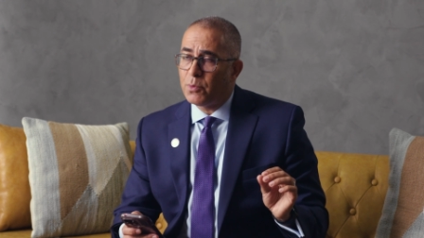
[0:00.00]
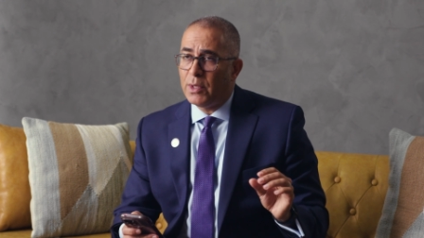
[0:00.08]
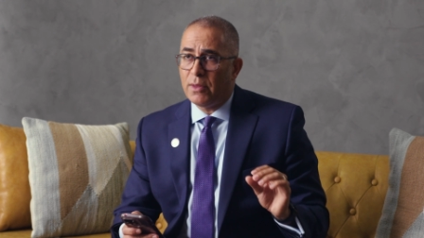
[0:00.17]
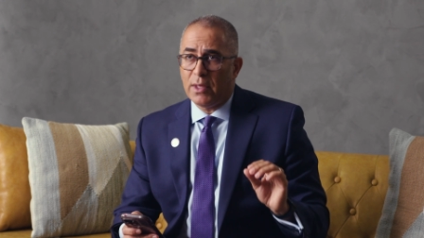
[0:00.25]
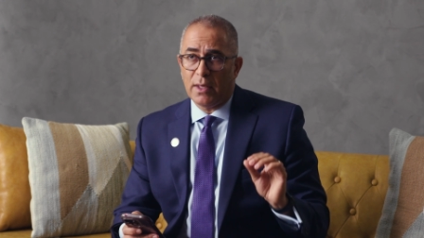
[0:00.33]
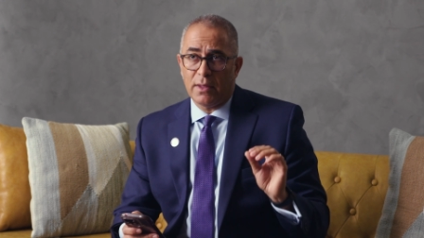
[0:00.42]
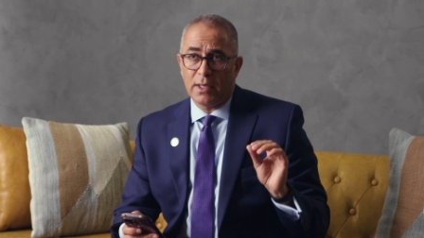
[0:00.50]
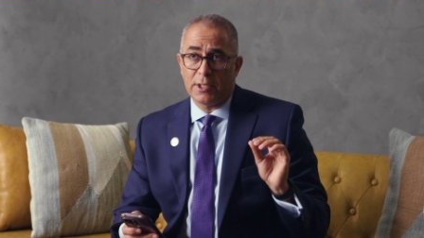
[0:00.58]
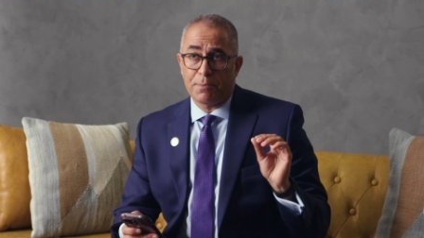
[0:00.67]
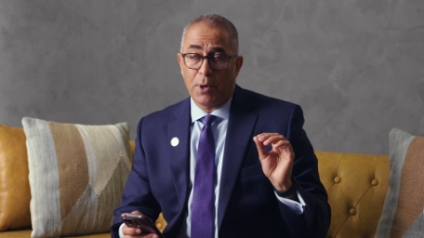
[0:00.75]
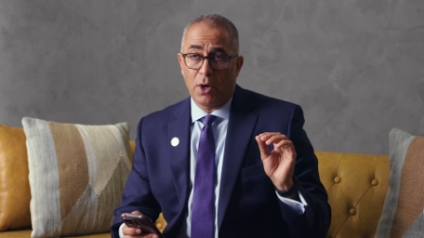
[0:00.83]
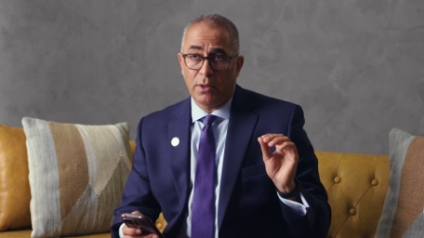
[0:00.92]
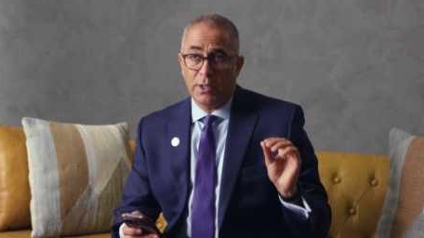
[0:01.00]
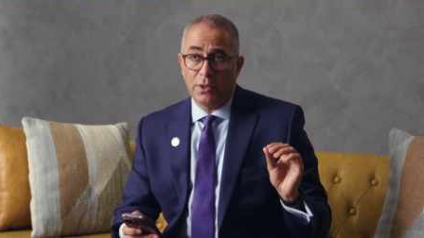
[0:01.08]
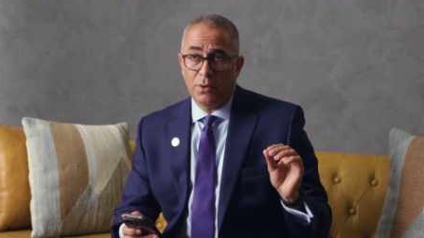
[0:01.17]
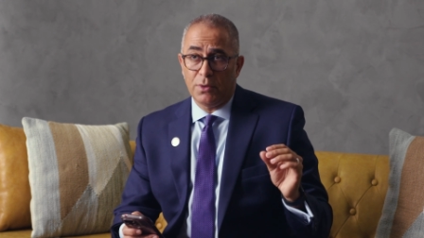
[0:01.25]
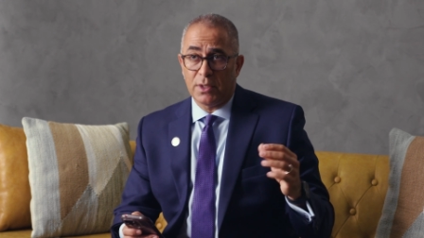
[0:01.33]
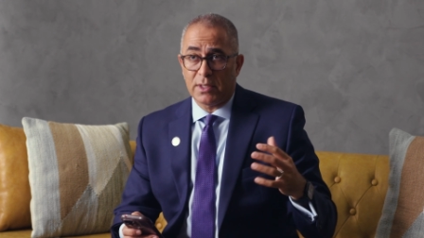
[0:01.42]
We think that it's partly
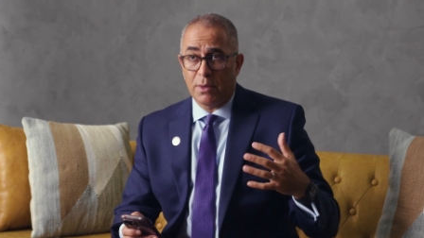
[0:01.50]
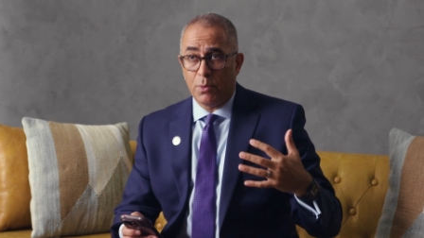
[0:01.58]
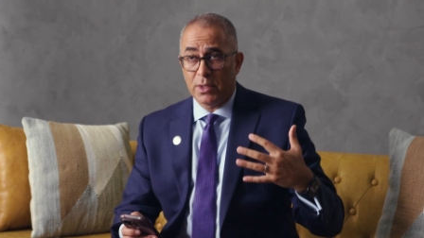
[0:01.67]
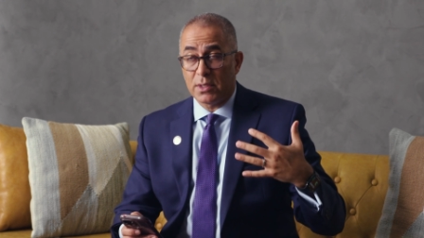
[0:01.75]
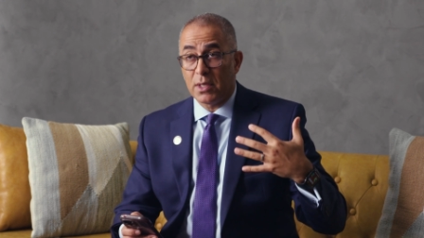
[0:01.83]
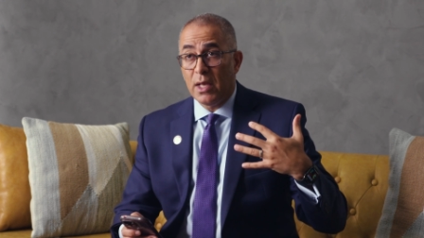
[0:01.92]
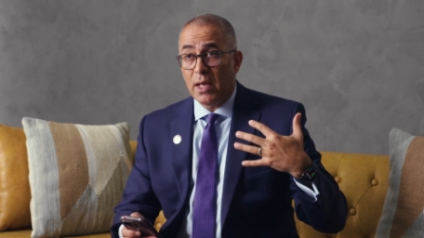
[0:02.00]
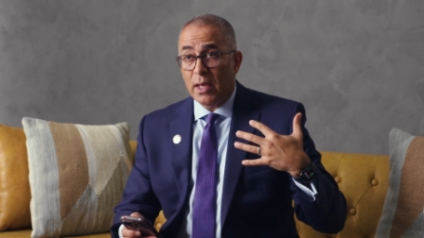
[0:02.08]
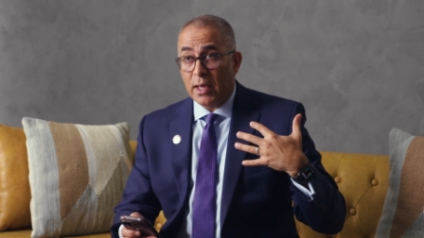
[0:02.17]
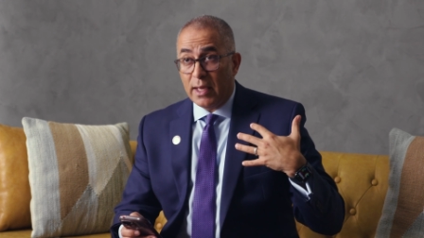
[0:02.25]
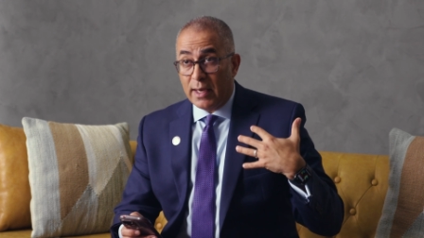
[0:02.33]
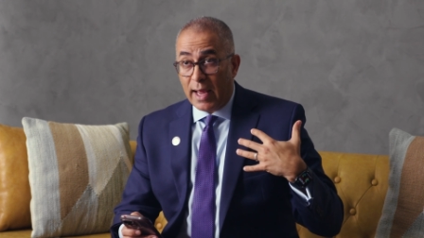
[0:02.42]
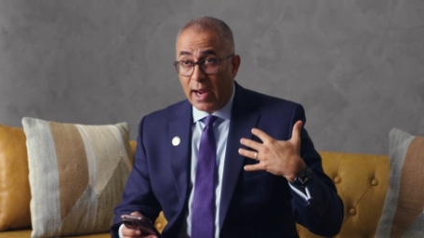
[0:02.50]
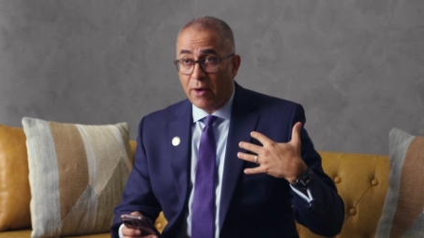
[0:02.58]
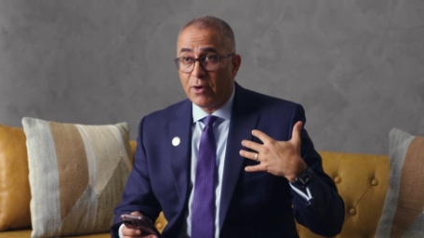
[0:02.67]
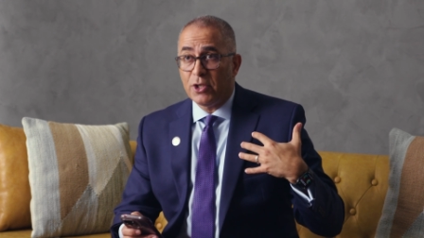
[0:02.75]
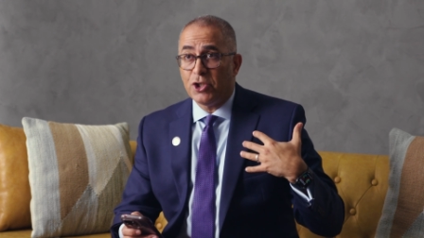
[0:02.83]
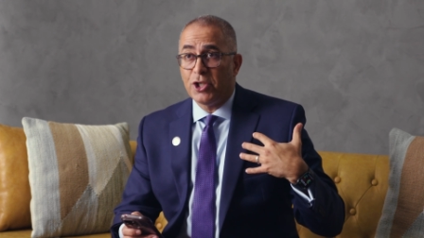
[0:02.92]
due to someone's
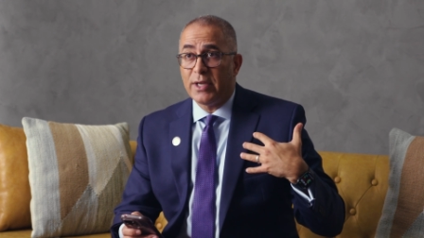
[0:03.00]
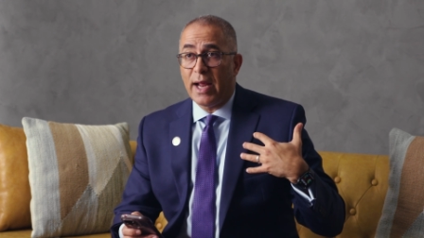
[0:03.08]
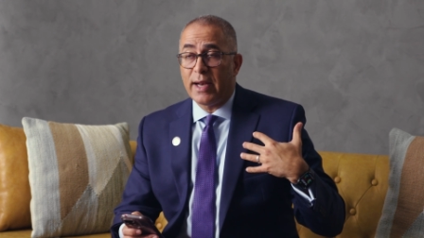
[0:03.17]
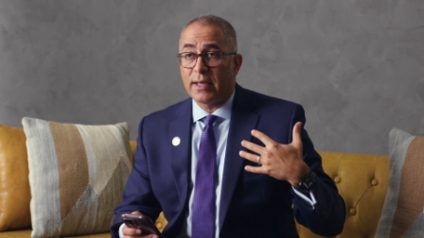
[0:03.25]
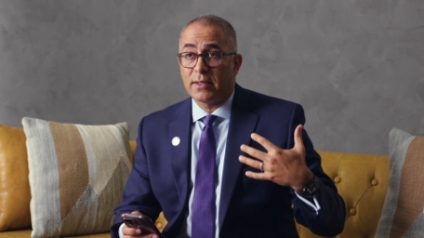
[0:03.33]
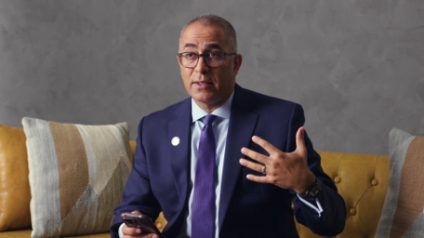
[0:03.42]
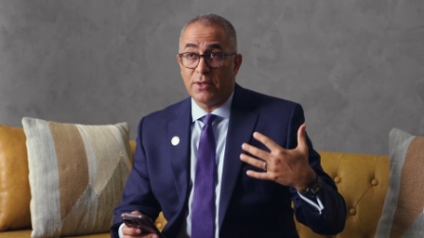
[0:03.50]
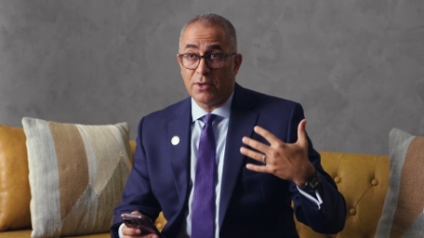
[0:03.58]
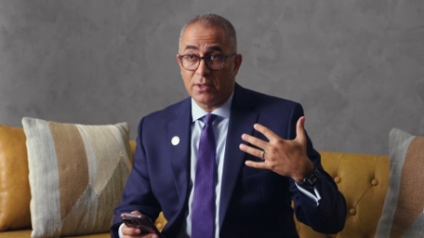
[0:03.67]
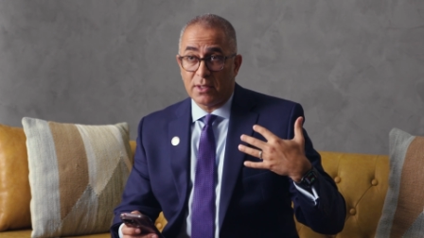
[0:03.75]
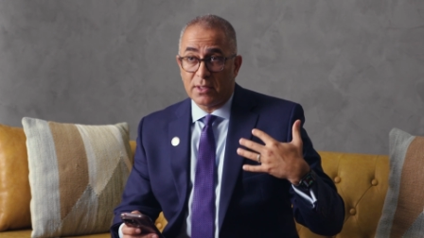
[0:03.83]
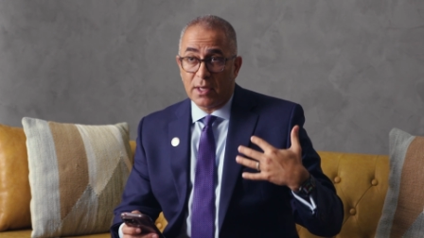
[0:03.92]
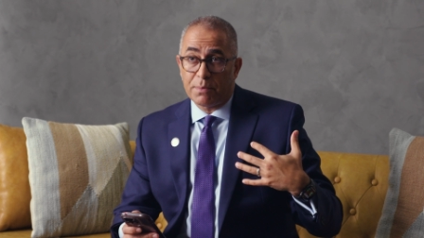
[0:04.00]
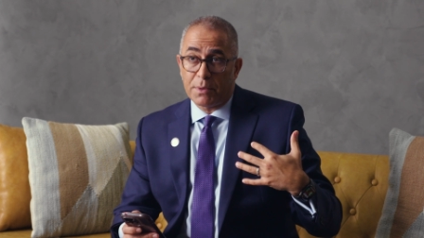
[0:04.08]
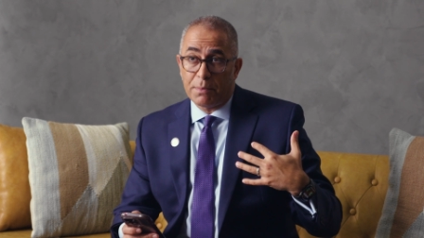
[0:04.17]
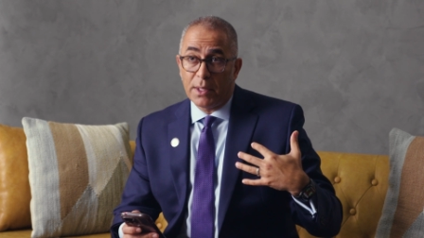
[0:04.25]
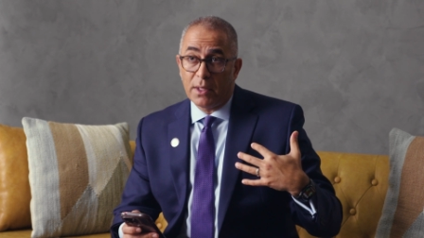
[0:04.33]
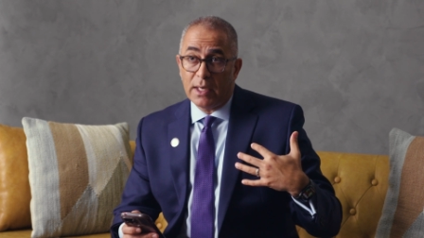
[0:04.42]
inherent genetics and their
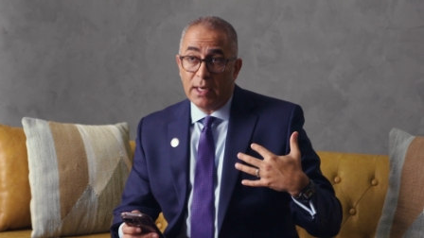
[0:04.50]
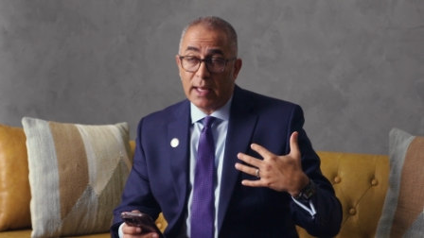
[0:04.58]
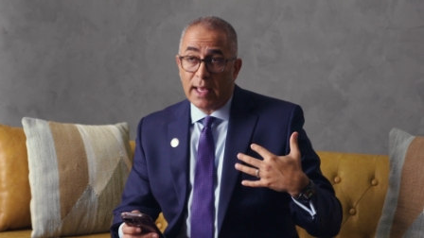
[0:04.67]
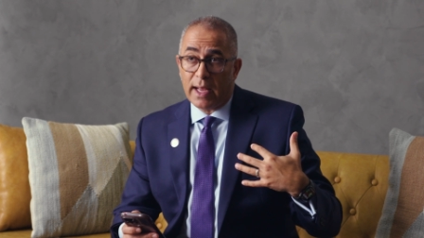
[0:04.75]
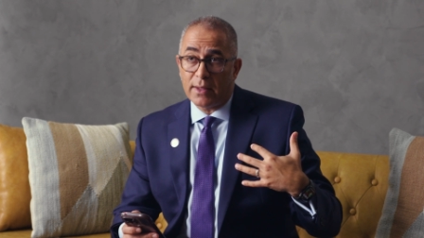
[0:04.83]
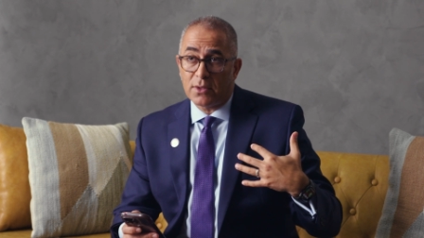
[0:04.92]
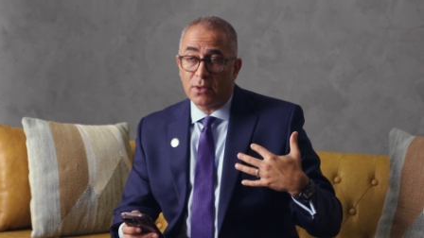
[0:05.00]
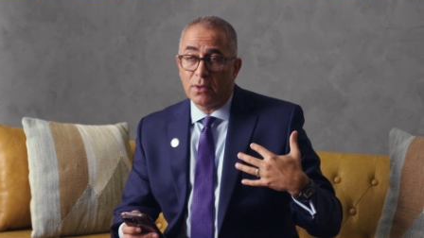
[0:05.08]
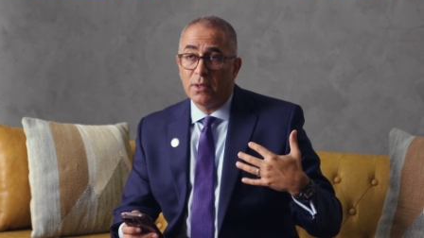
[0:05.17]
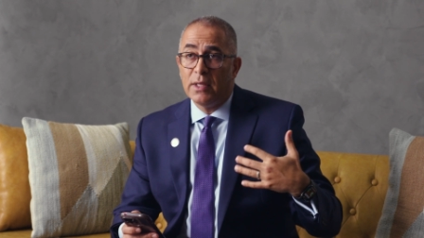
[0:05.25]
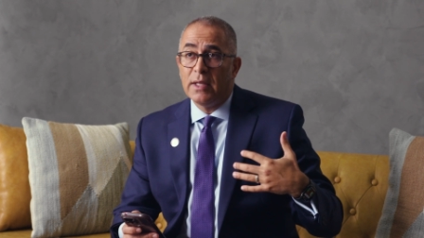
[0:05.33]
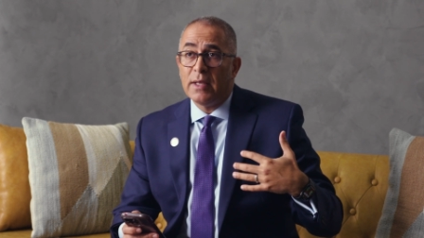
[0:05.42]
susceptibility to cancer.